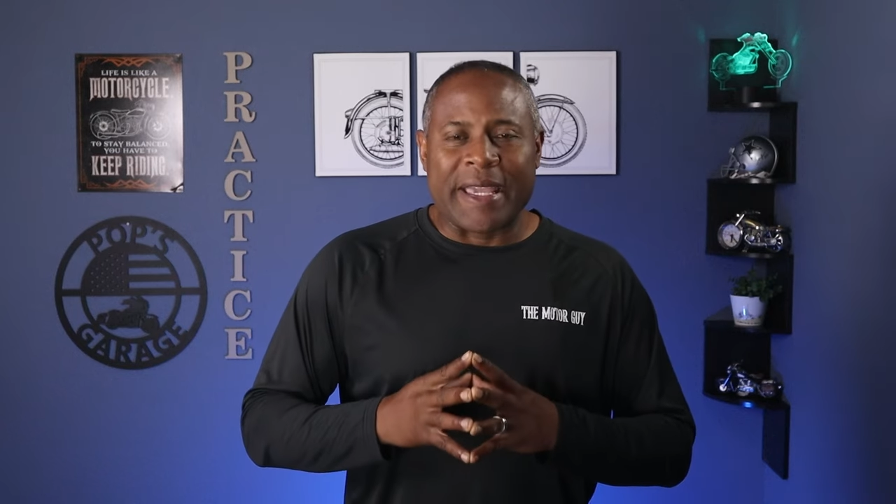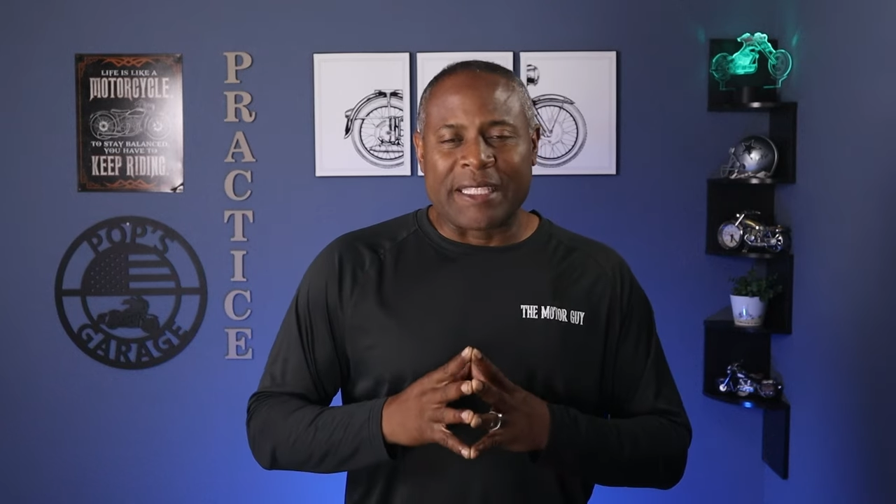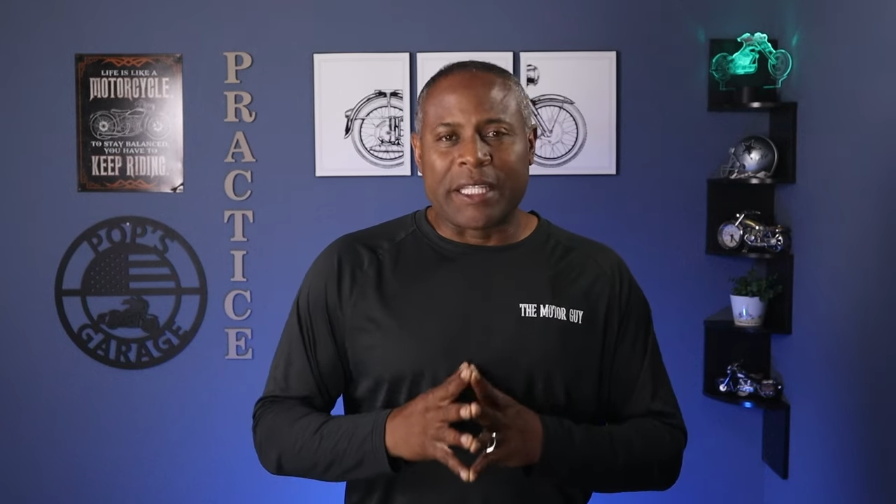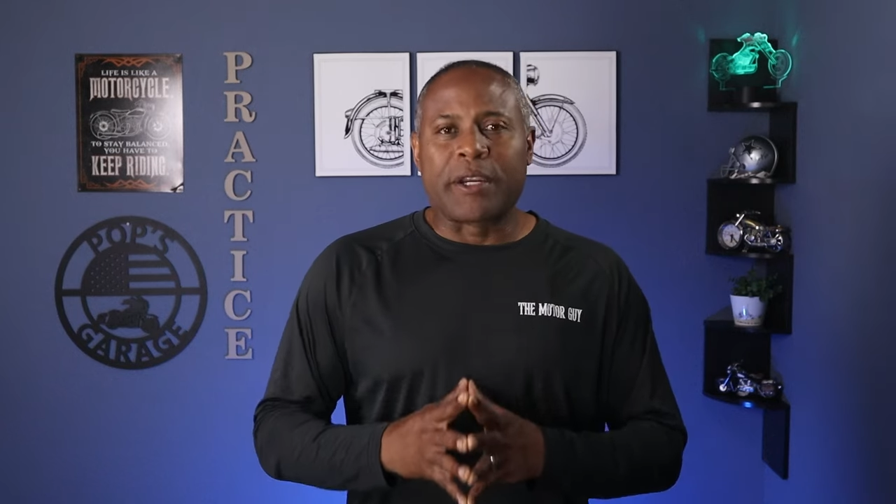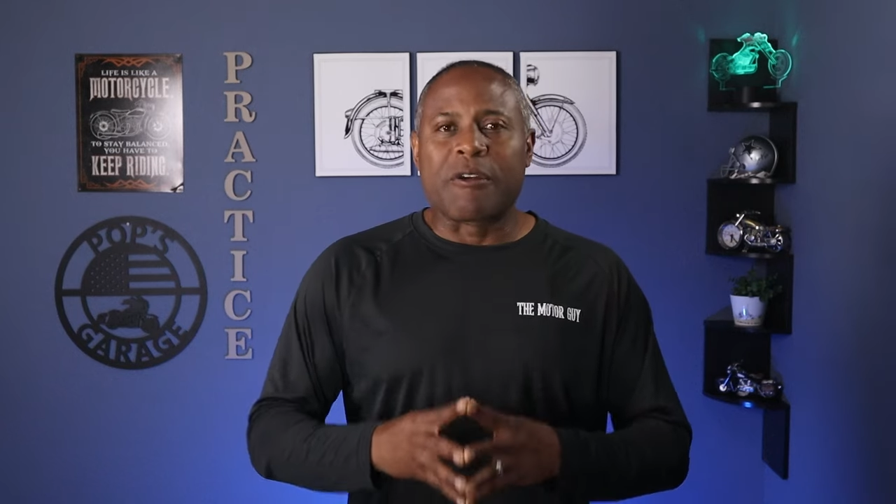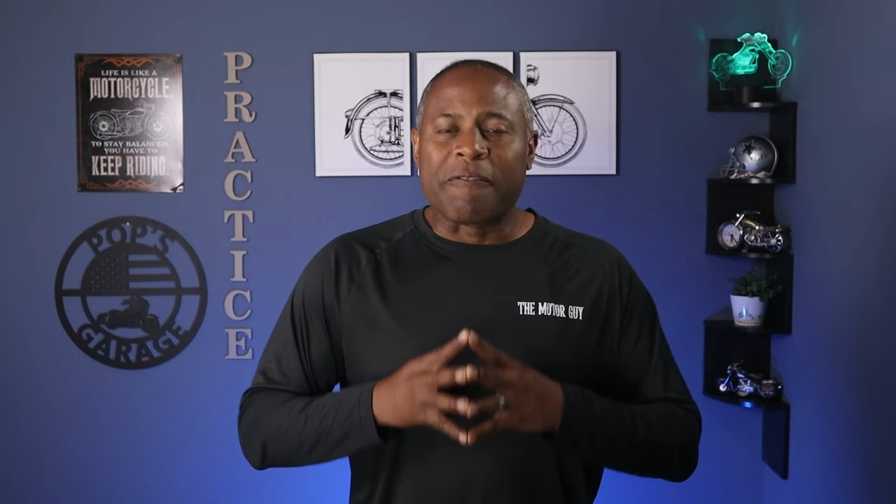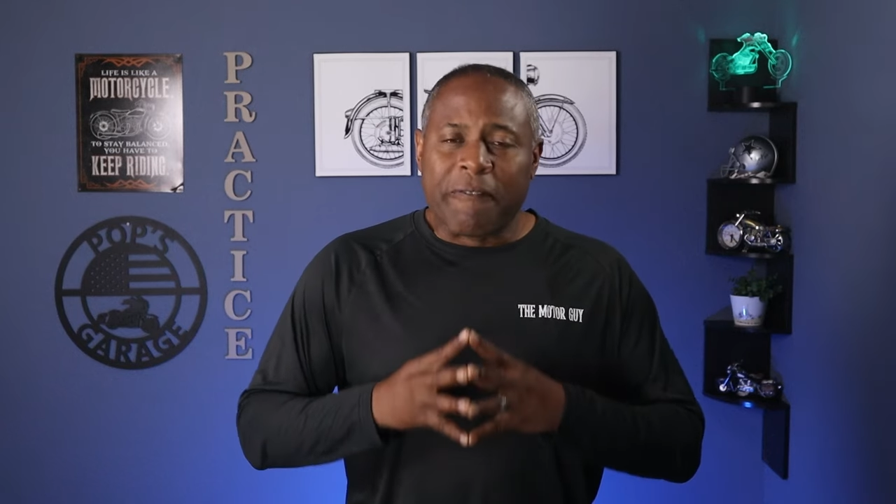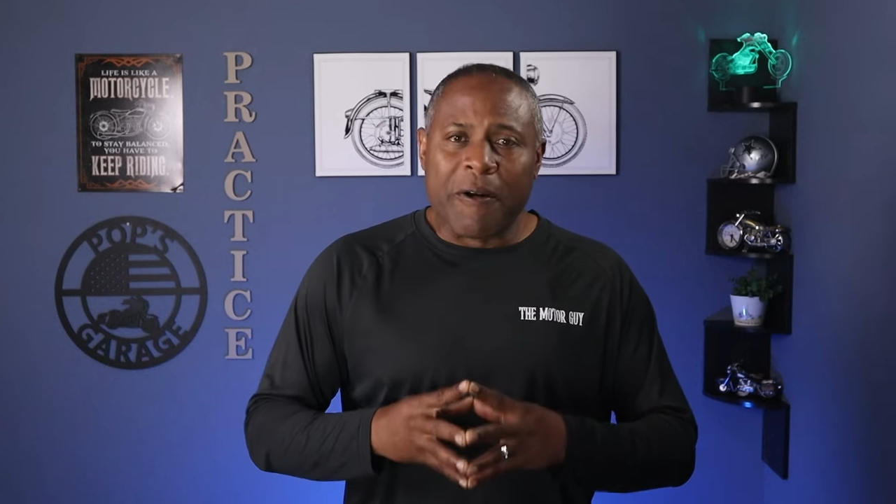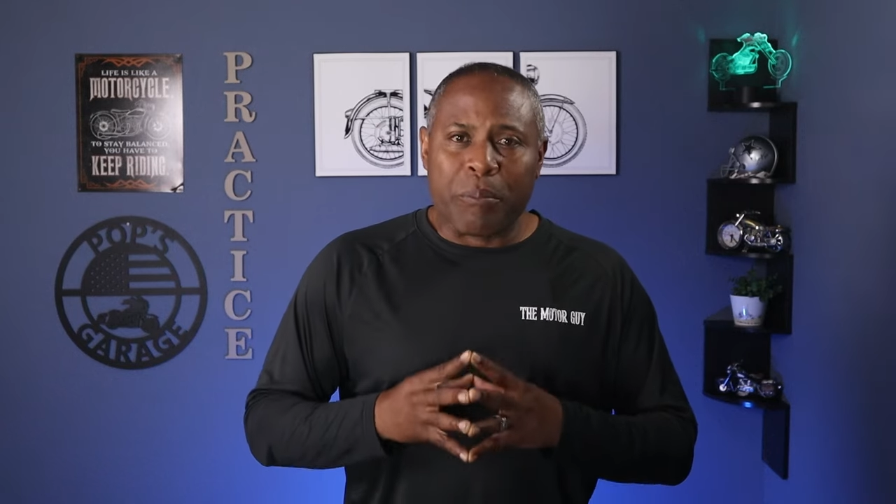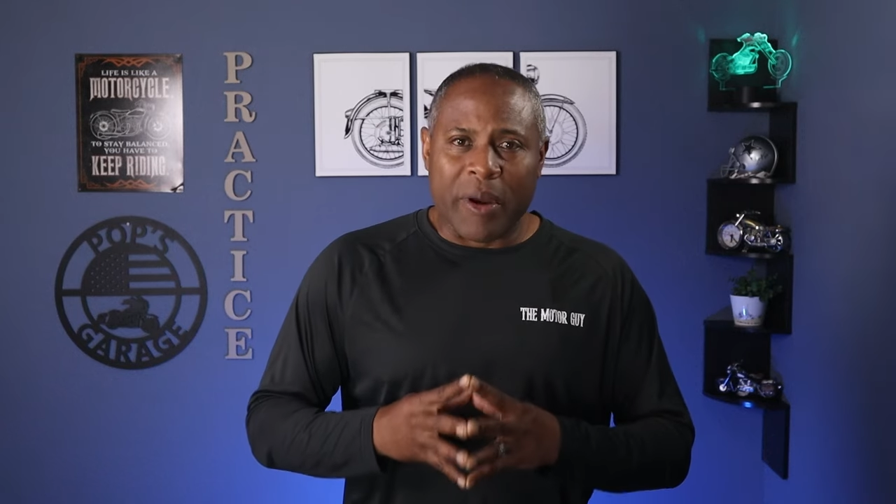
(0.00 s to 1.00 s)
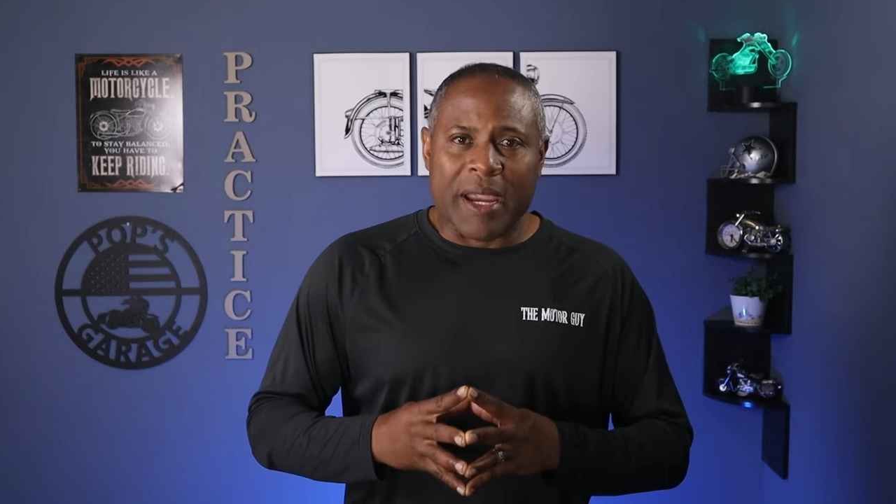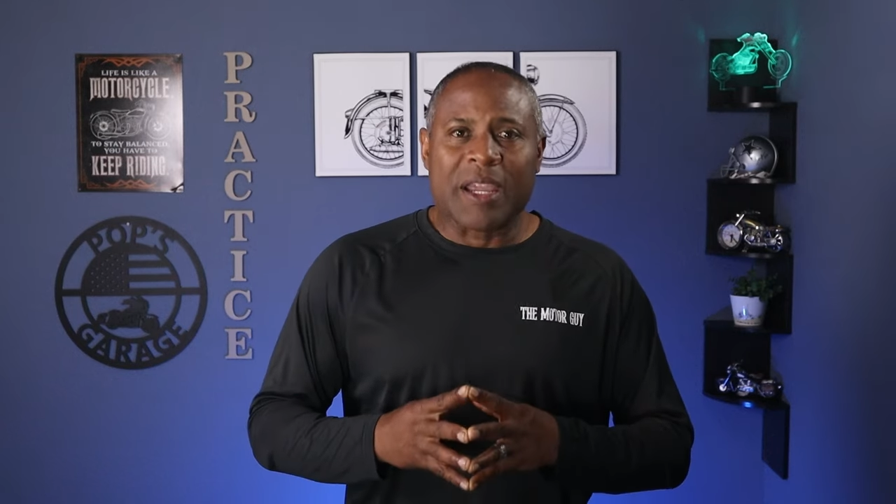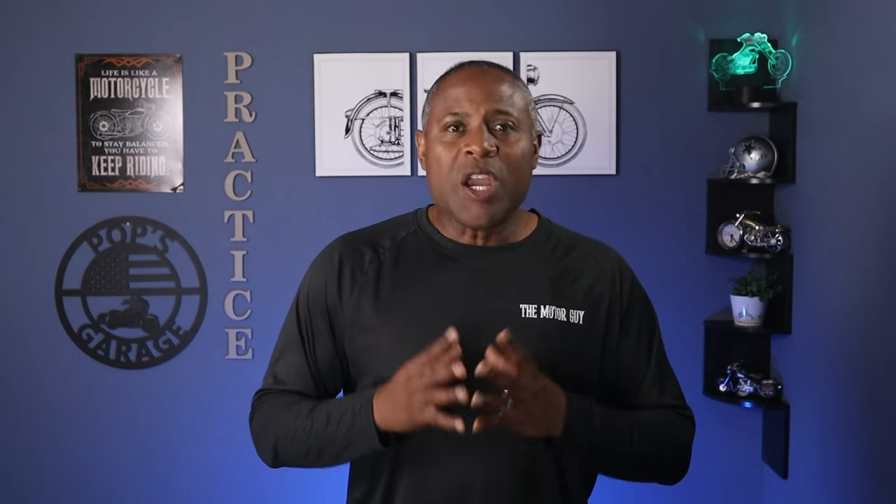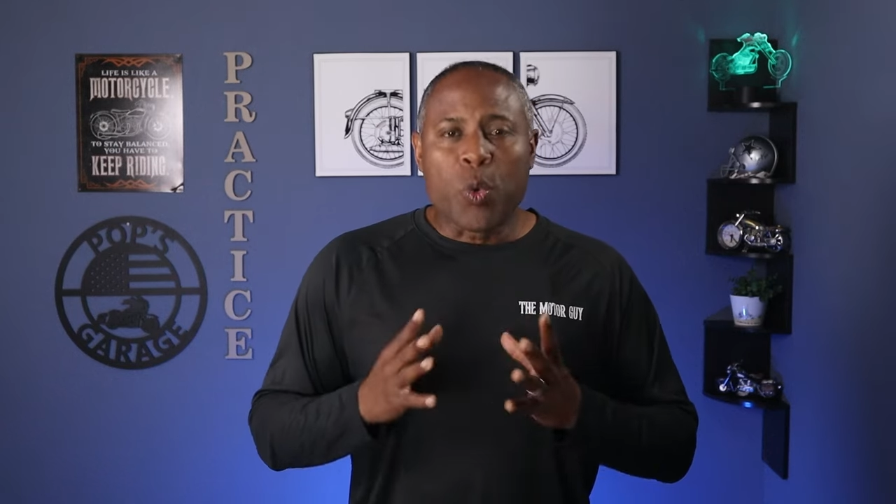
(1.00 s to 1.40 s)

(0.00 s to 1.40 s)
instead of your front brake